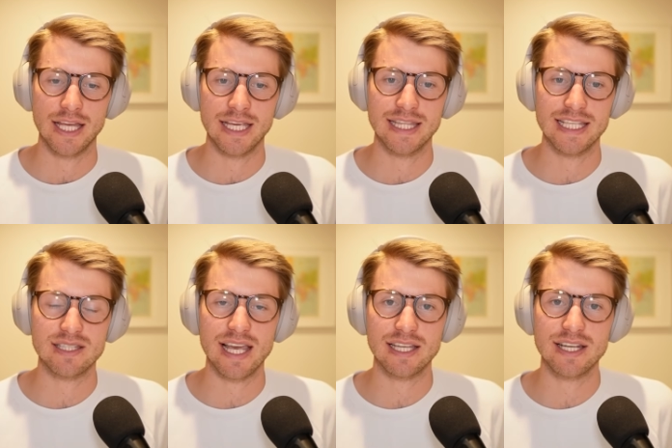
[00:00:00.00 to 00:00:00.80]
in the
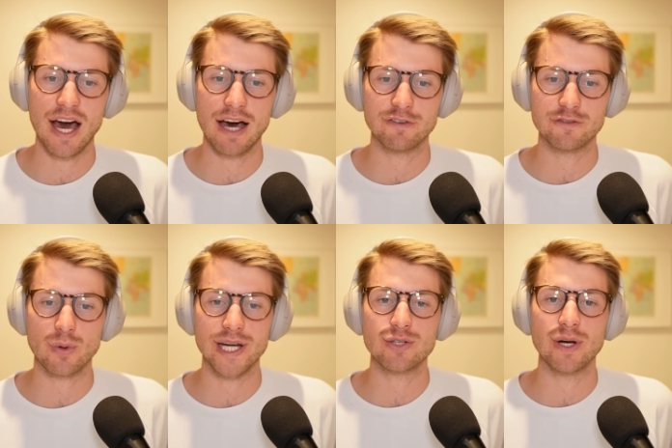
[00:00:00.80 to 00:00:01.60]
second half of
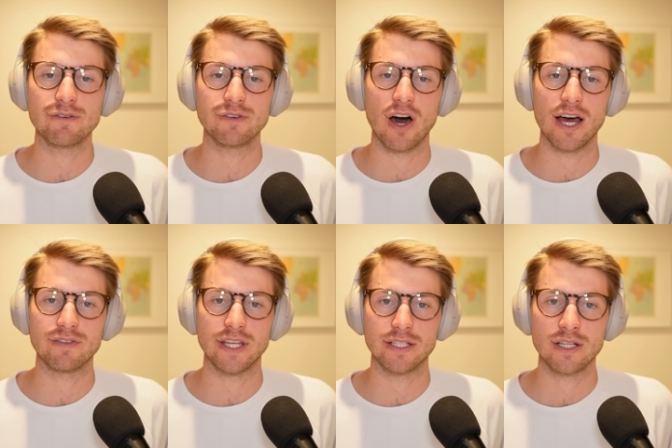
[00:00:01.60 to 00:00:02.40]

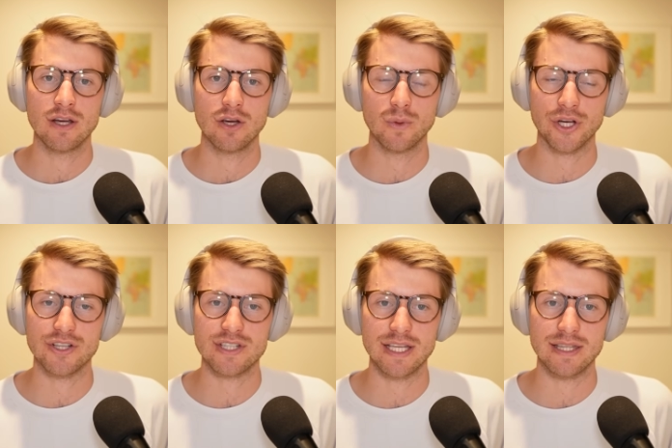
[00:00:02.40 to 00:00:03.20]
2025 that we're going
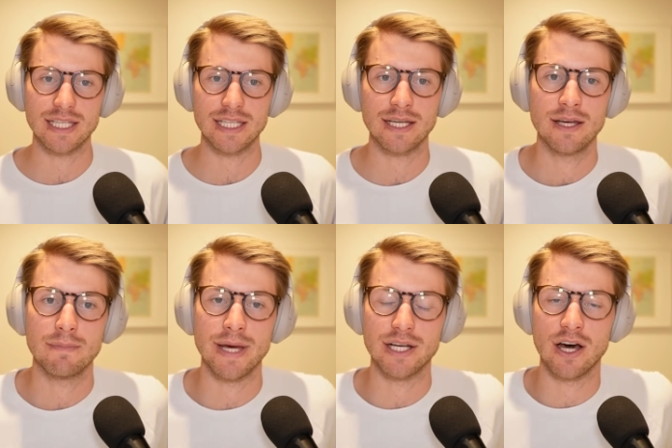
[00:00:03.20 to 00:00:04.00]
to see the
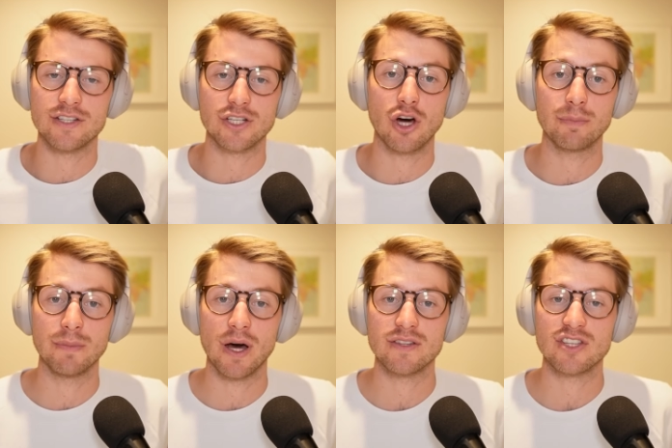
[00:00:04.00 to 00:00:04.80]
Mount Isa copper
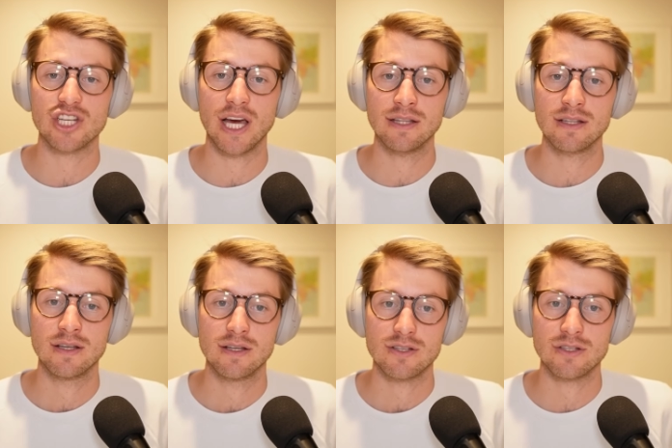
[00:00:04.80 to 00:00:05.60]
mines shut.
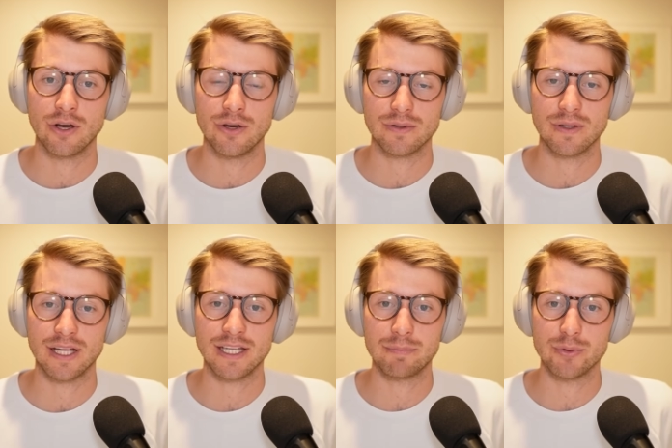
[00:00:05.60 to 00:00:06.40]
So
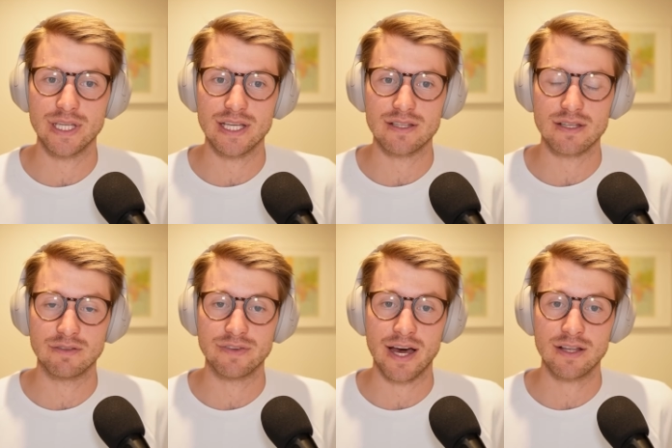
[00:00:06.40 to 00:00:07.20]
a couple years
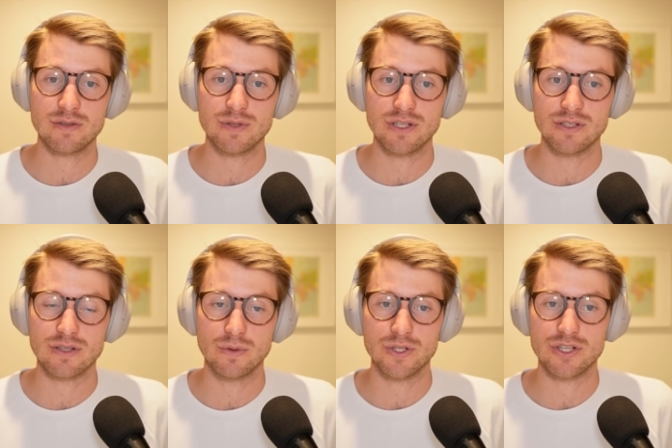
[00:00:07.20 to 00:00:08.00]
advance, which
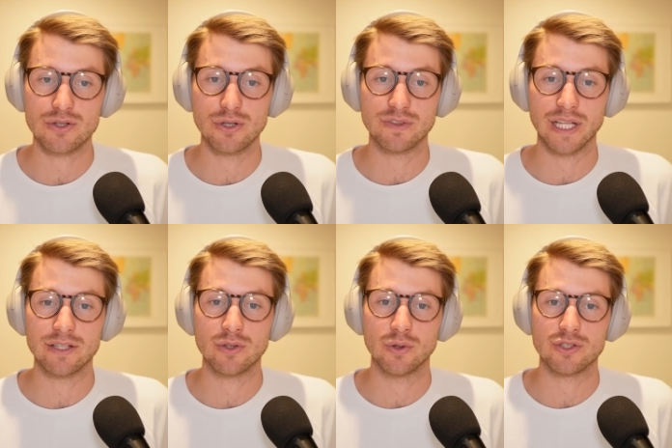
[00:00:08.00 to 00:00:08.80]
is good of
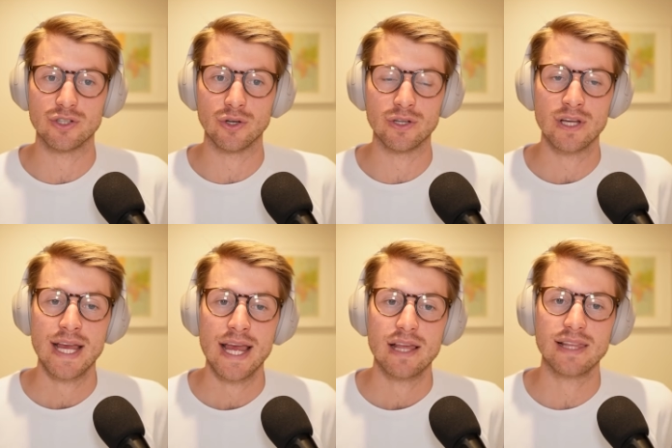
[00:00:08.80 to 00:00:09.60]
Glencore to do.
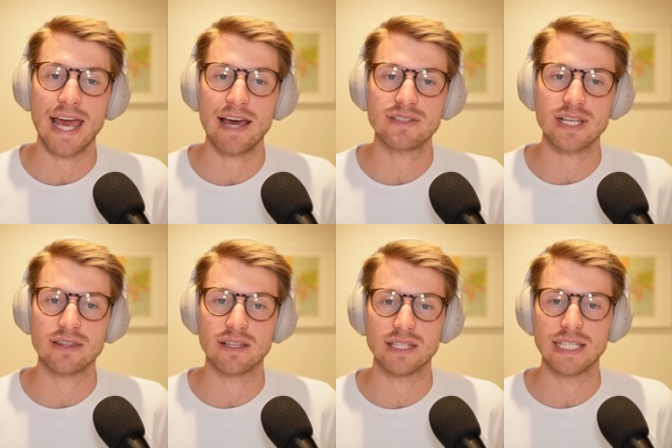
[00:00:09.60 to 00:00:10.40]
They have said
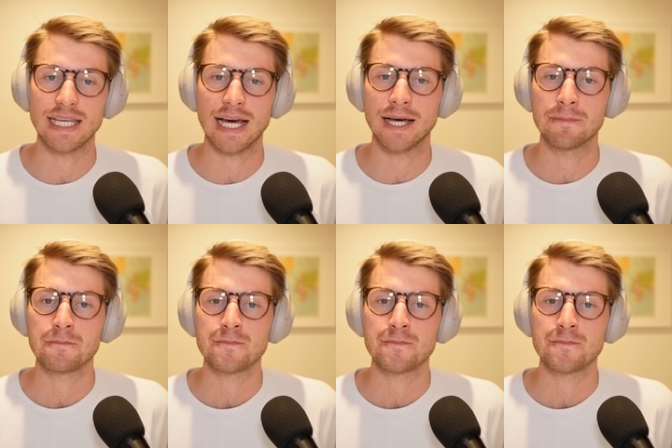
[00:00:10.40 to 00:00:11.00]
that the